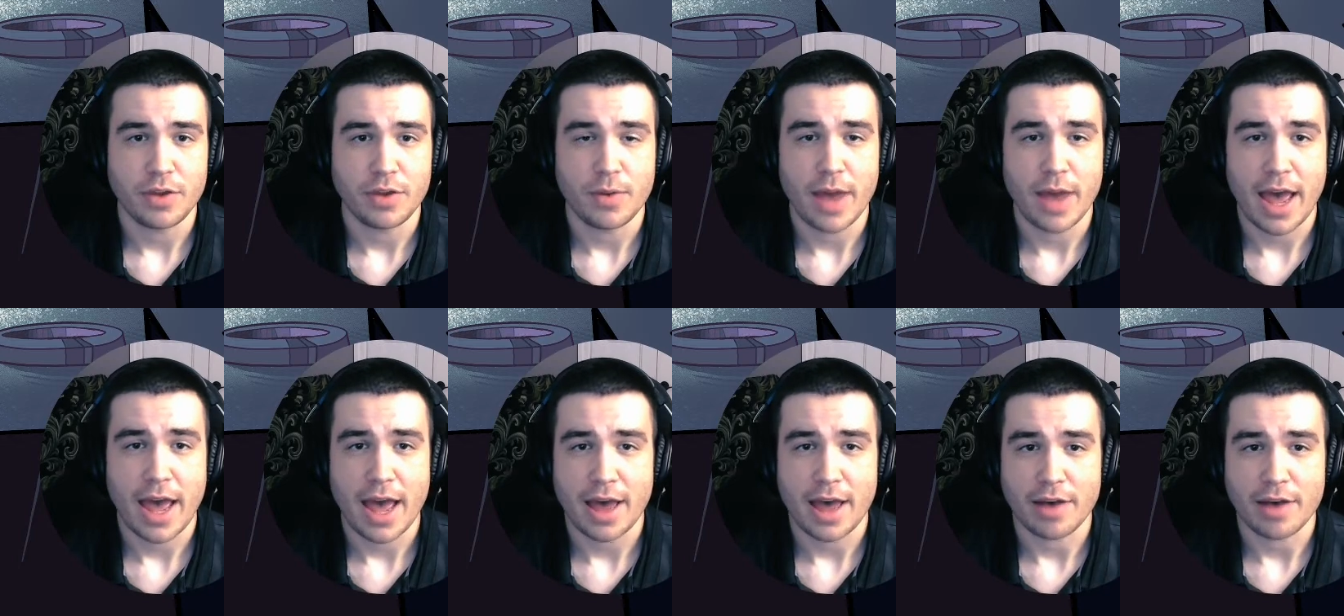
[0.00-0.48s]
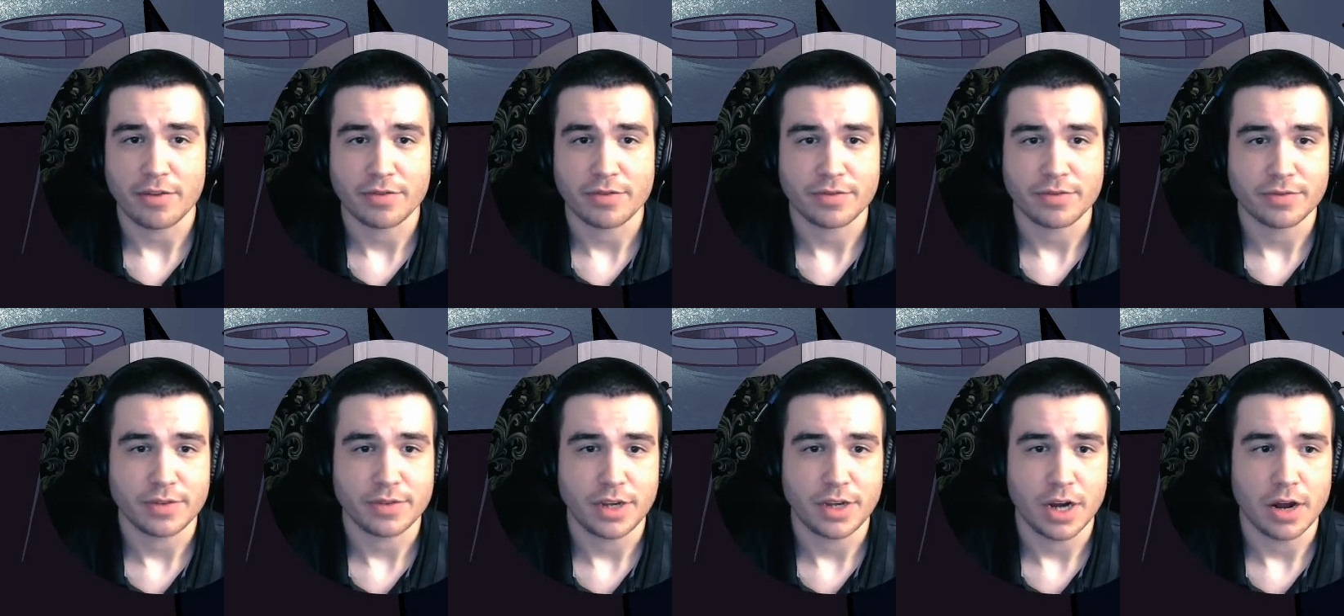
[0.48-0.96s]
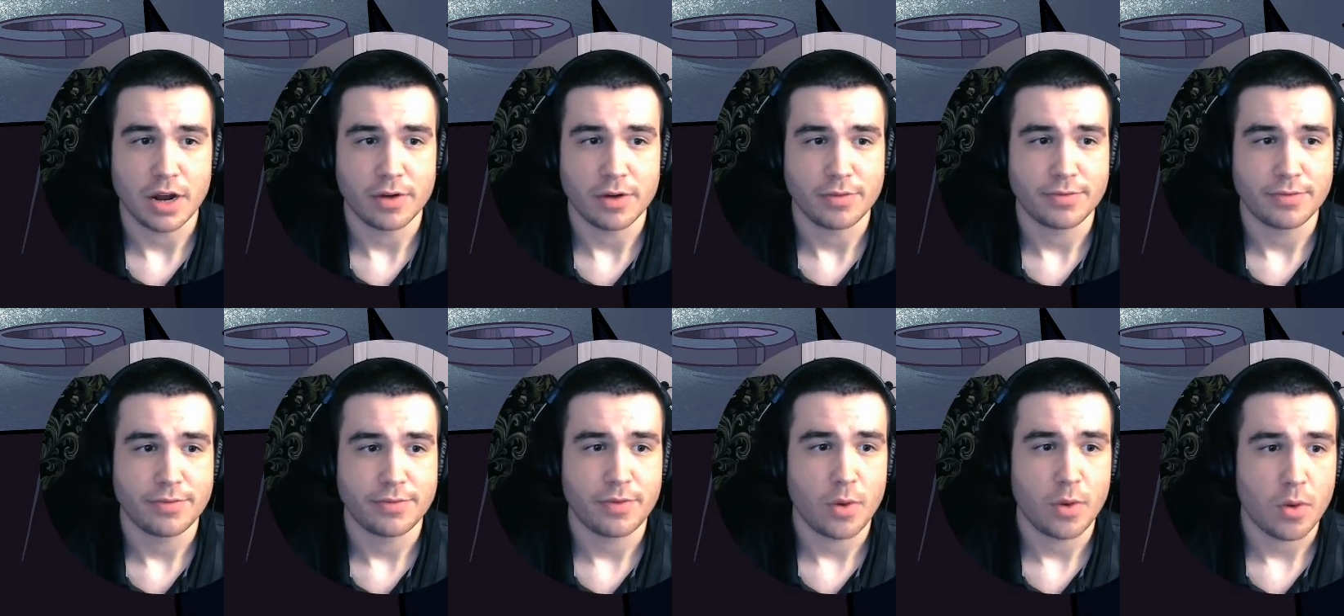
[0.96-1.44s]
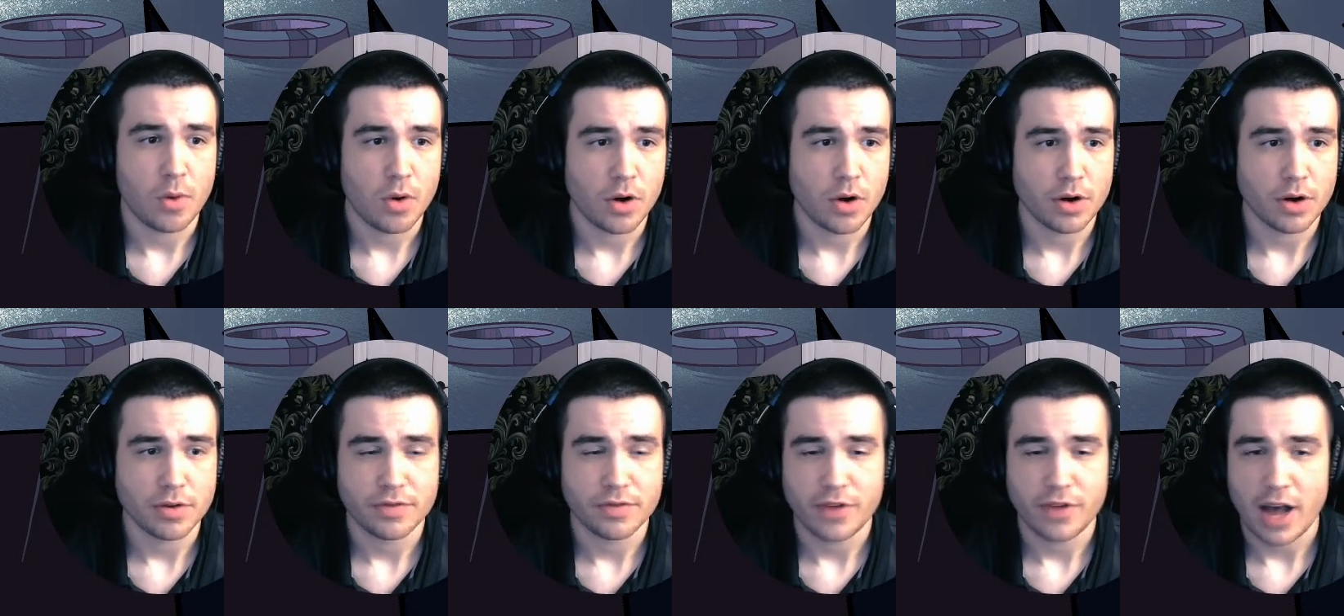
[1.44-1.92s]
have
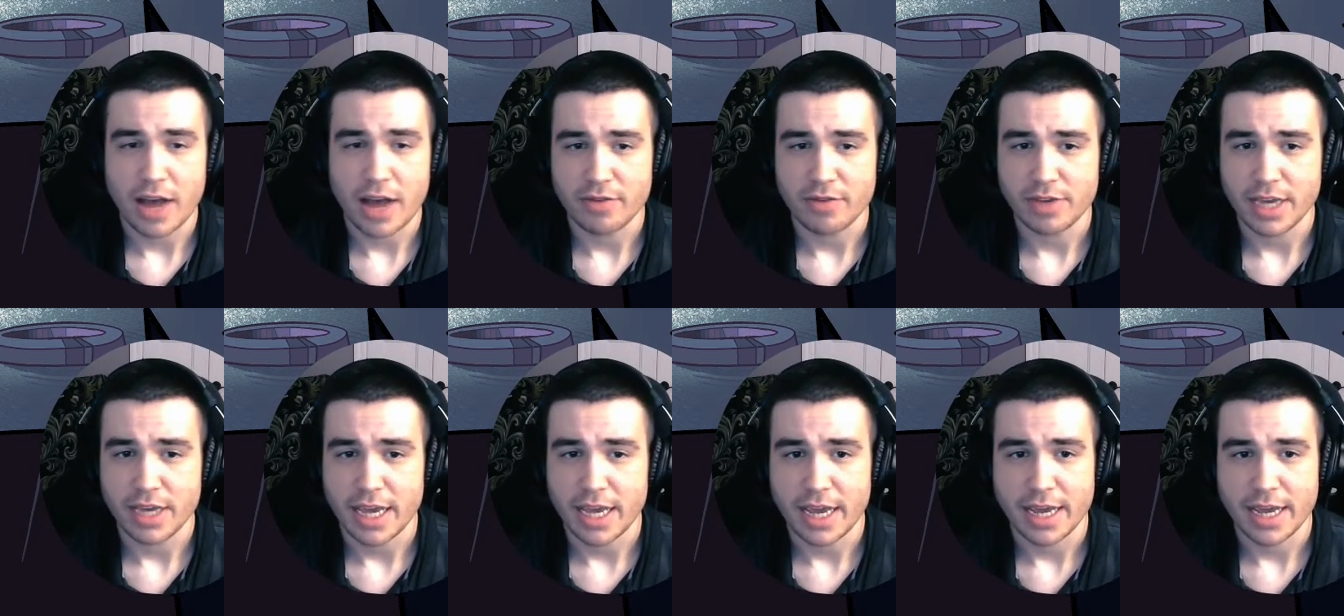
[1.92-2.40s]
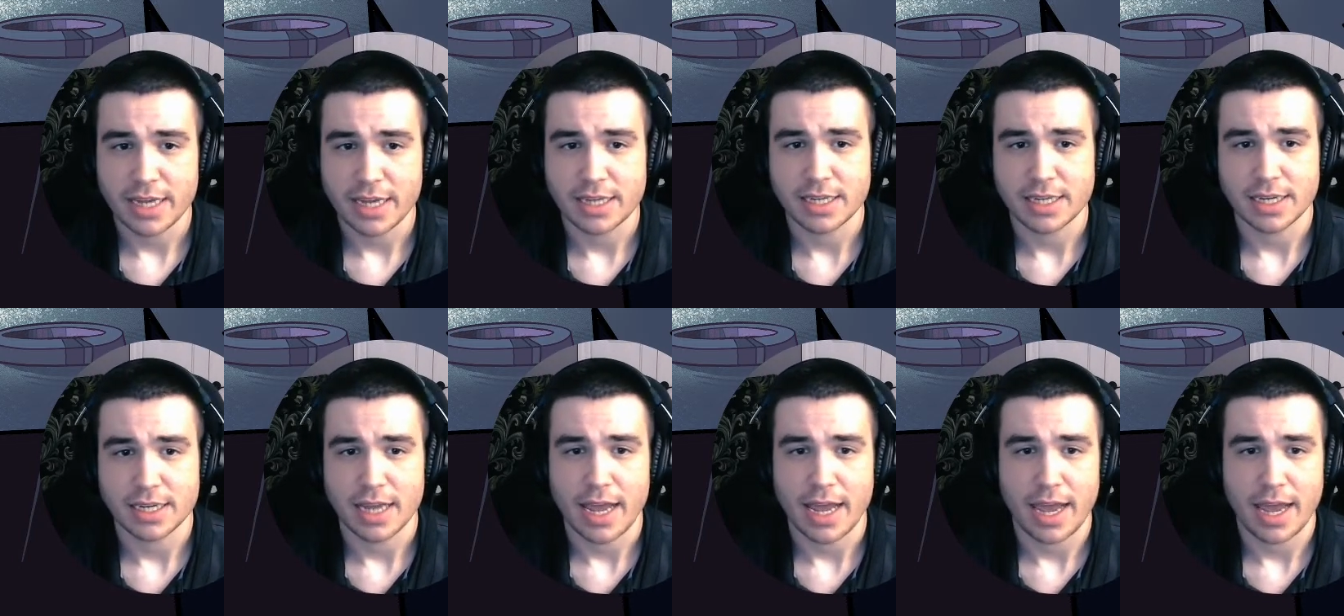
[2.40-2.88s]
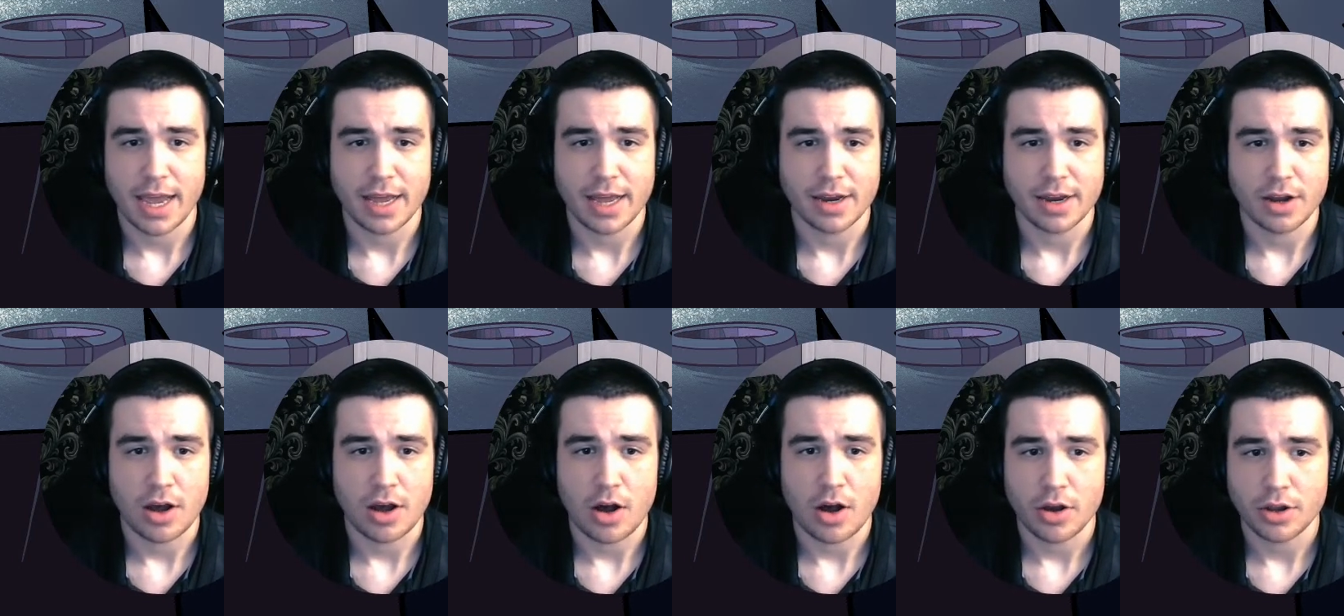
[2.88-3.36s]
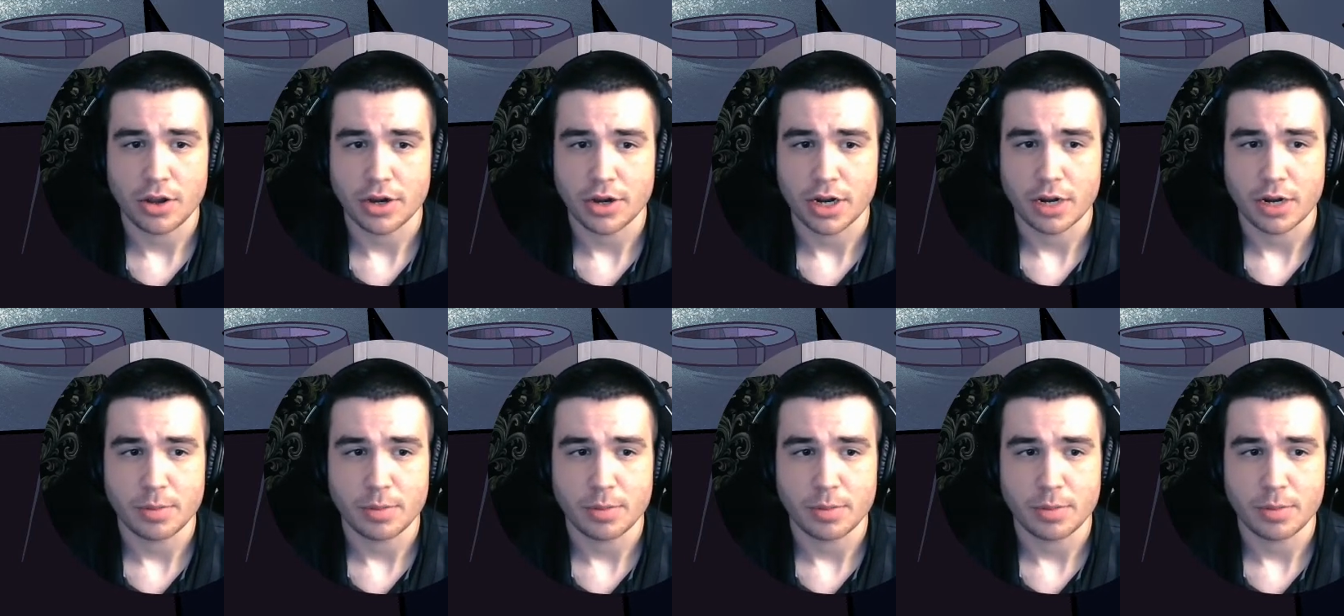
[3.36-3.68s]
4 or 5 gigs and all you're going